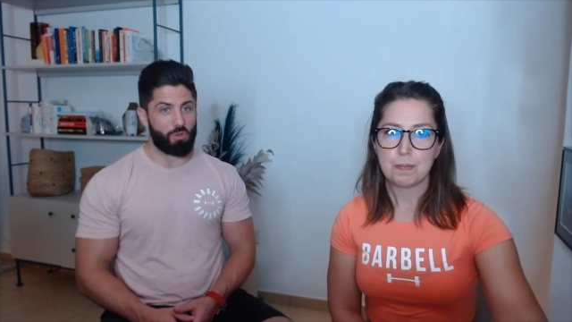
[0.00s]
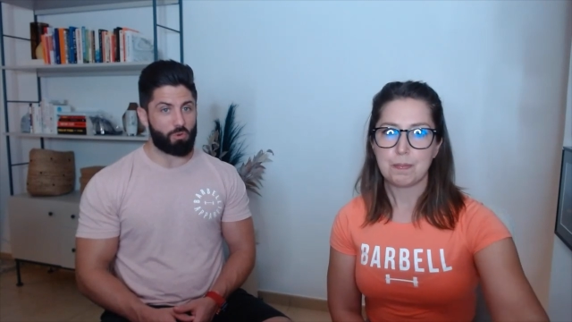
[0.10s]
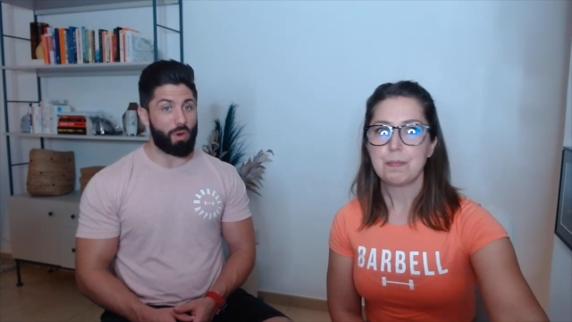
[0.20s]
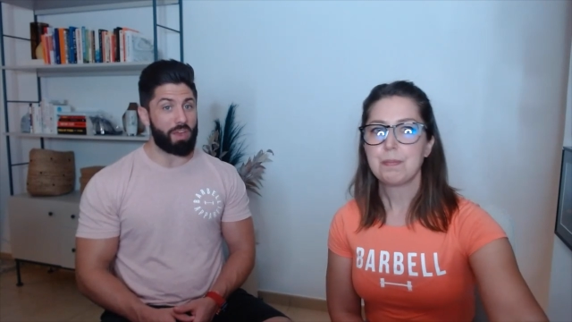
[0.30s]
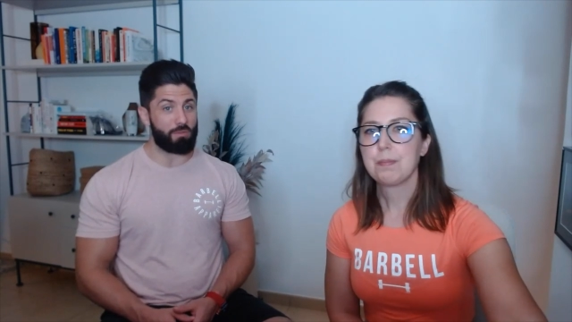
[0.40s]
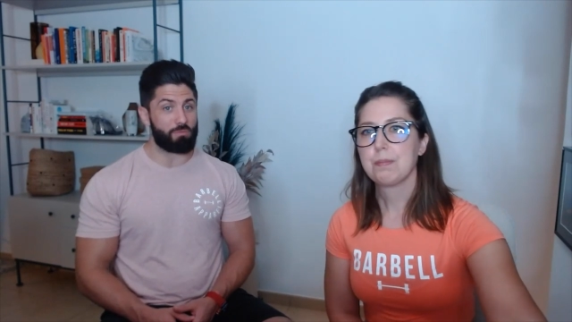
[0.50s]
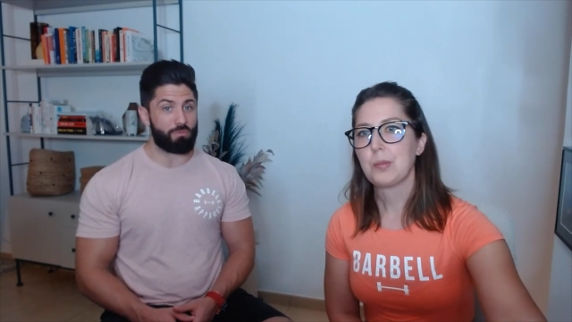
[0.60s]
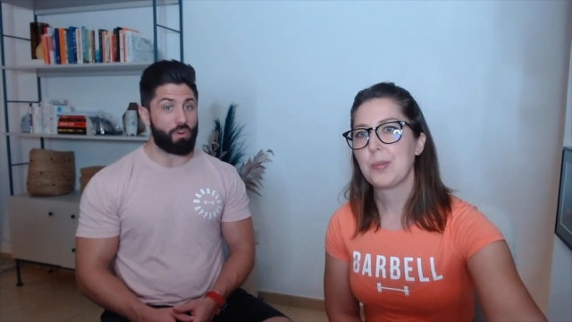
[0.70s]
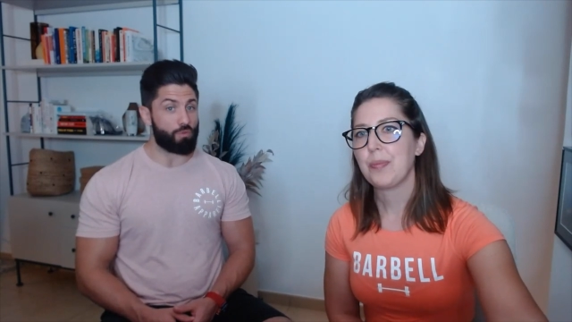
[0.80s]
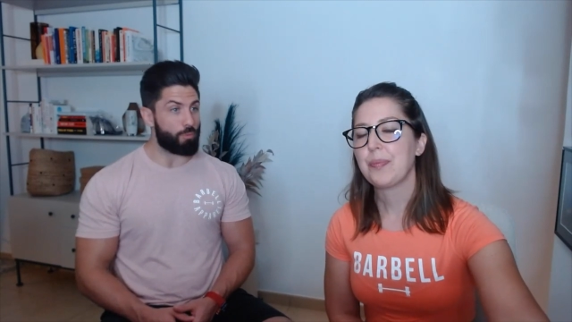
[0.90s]
Speaker 1: quite
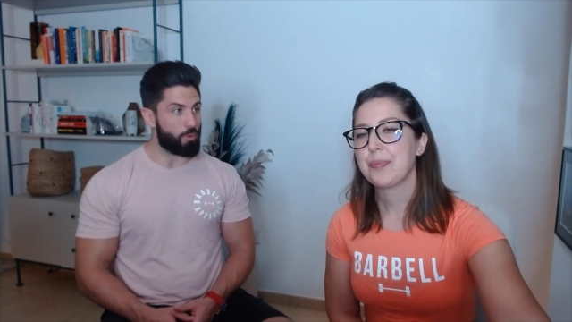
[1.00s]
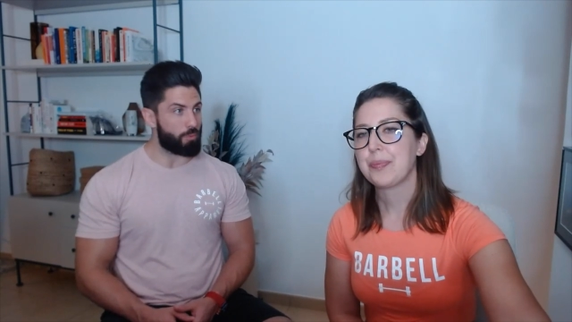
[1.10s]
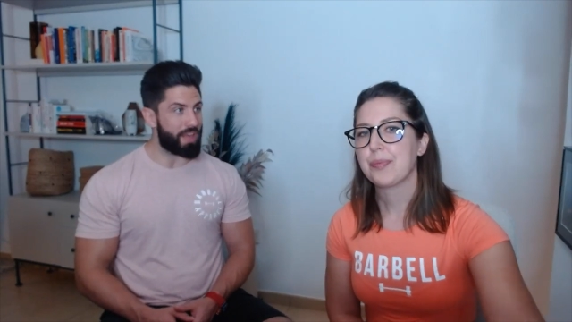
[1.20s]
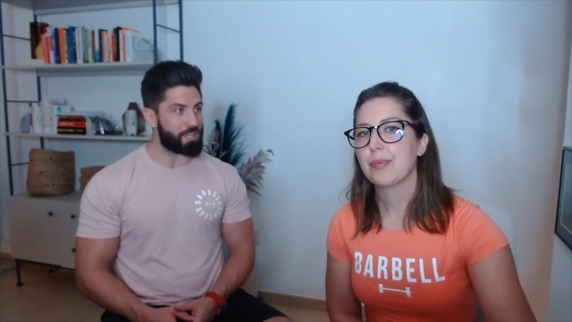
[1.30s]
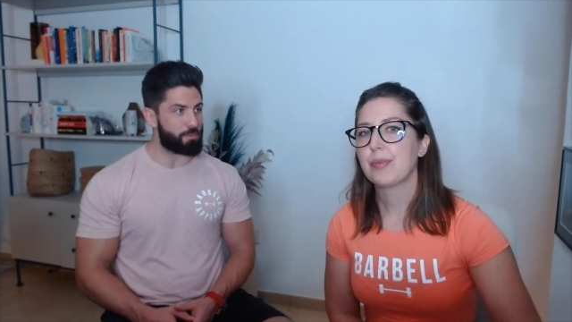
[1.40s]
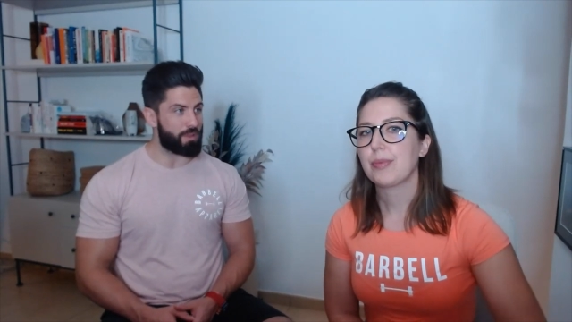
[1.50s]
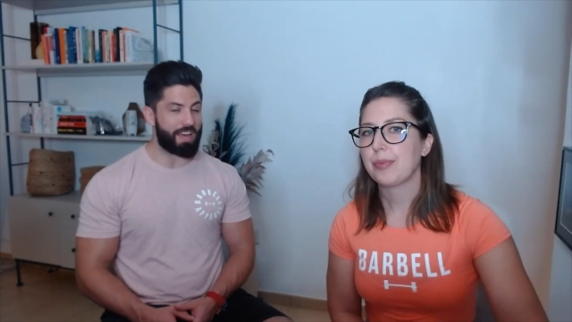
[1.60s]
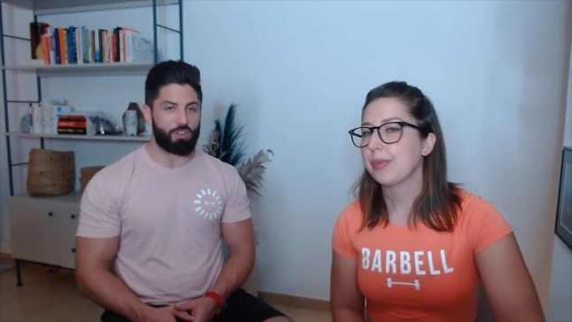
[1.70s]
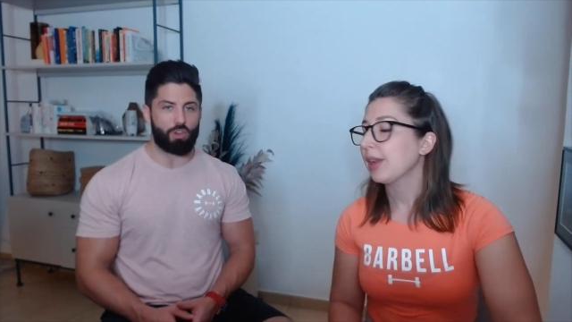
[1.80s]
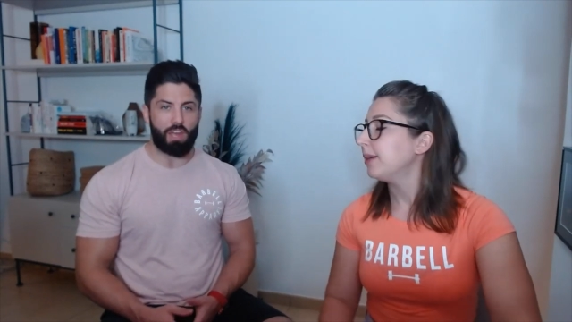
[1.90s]
vulnerable place, but that
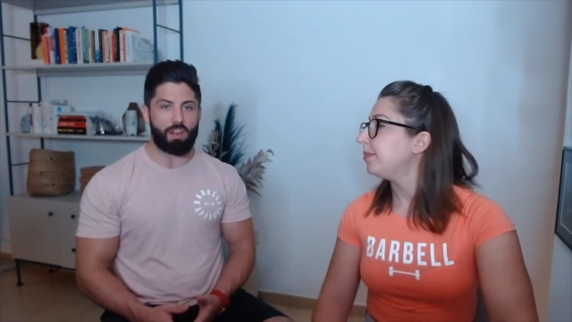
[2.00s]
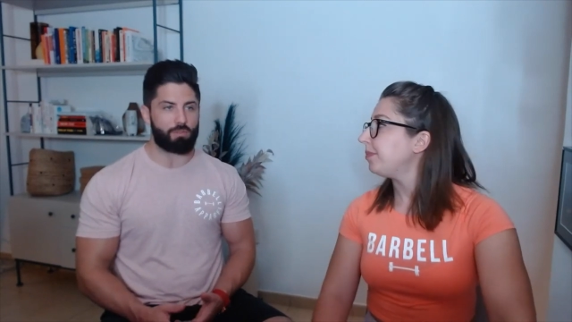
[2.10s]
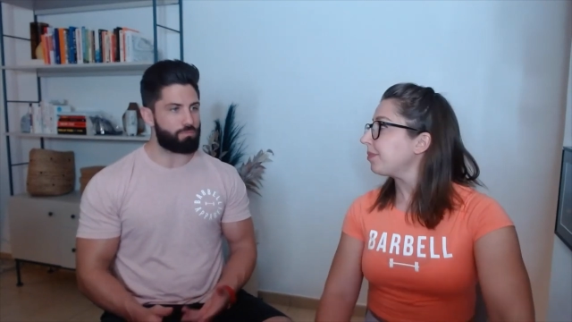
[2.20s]
you kind of